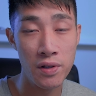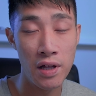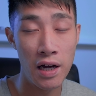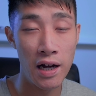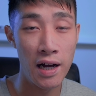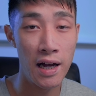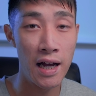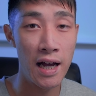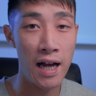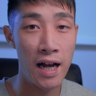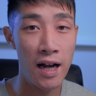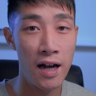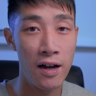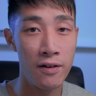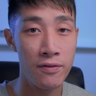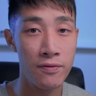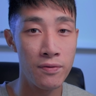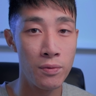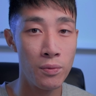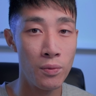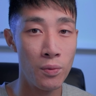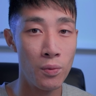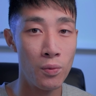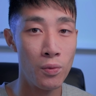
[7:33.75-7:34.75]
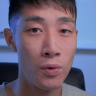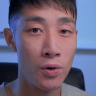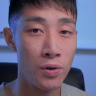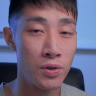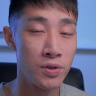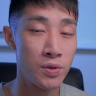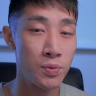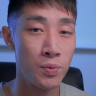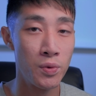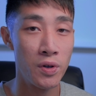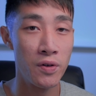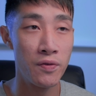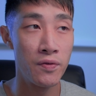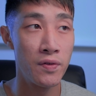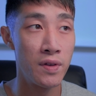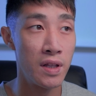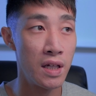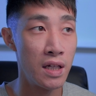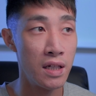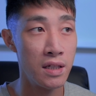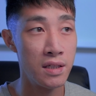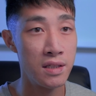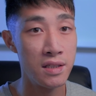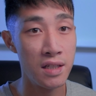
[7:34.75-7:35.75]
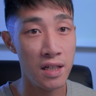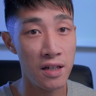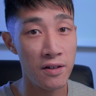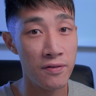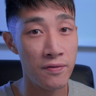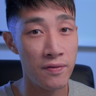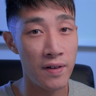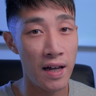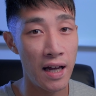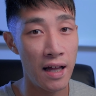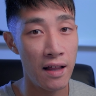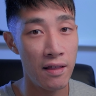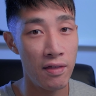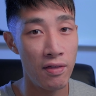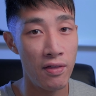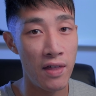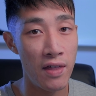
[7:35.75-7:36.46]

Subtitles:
that I have was with the diff, and